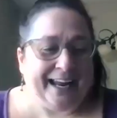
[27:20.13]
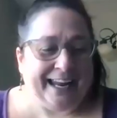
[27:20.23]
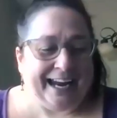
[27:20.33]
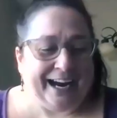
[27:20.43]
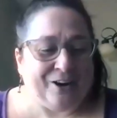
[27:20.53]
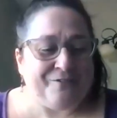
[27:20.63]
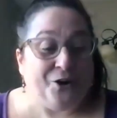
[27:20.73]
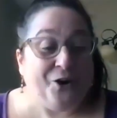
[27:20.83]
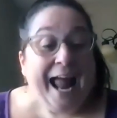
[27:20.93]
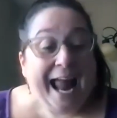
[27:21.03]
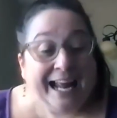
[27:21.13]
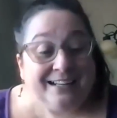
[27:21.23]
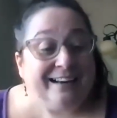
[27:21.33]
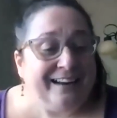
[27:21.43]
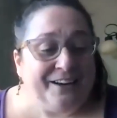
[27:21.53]
careful.
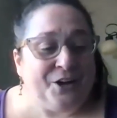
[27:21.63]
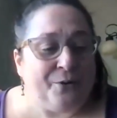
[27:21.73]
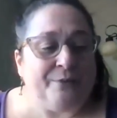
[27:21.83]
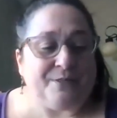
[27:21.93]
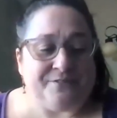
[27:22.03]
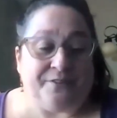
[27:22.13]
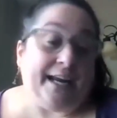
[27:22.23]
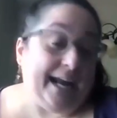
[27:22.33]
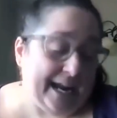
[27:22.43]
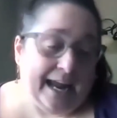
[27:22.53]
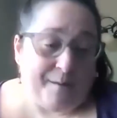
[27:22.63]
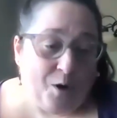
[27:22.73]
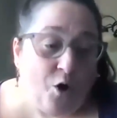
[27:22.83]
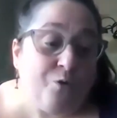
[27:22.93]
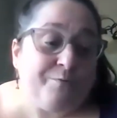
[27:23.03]
And, it was funny. I came
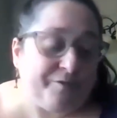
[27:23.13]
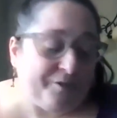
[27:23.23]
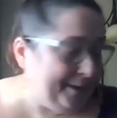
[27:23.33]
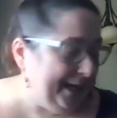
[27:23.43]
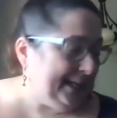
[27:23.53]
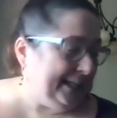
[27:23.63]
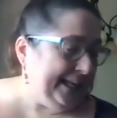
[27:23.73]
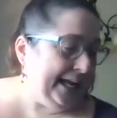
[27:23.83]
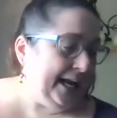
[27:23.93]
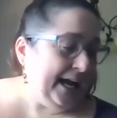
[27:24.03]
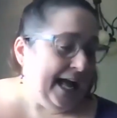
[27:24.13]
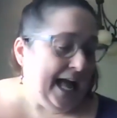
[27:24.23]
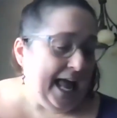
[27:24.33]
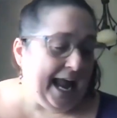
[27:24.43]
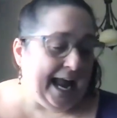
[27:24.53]
home from Italy
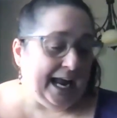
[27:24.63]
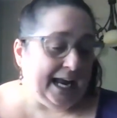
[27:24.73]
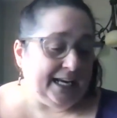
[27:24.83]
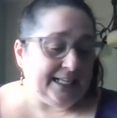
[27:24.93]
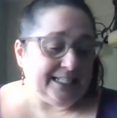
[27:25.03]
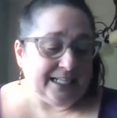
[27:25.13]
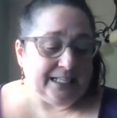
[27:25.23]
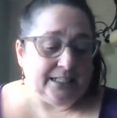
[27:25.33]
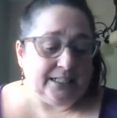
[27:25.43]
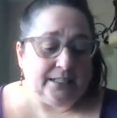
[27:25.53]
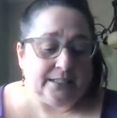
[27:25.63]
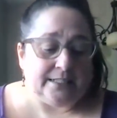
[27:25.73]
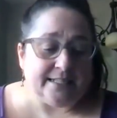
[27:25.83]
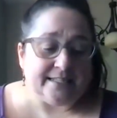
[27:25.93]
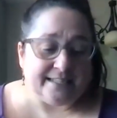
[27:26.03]
and
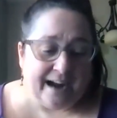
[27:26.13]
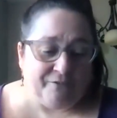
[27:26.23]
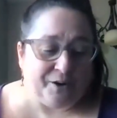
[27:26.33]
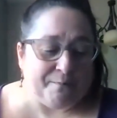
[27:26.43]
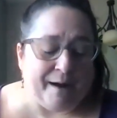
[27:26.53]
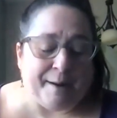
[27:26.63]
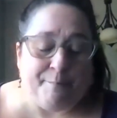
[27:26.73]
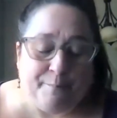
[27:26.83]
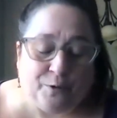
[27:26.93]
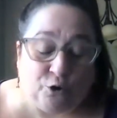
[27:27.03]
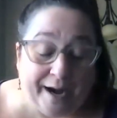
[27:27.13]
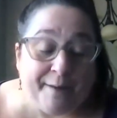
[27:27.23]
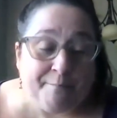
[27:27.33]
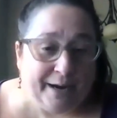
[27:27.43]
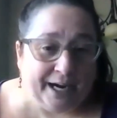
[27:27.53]
discovered my
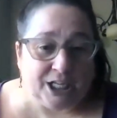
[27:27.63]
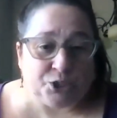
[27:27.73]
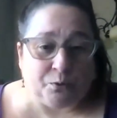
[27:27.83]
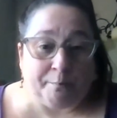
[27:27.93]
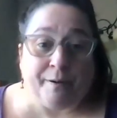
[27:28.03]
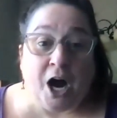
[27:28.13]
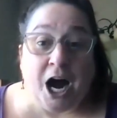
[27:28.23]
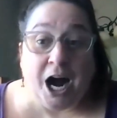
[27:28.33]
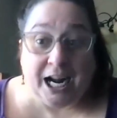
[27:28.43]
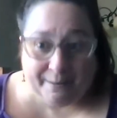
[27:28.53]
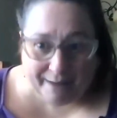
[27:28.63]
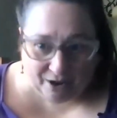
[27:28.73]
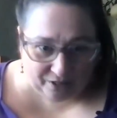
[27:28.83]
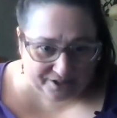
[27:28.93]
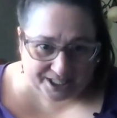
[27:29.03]
grandparents were potty
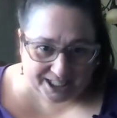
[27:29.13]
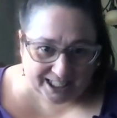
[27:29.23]
mouths.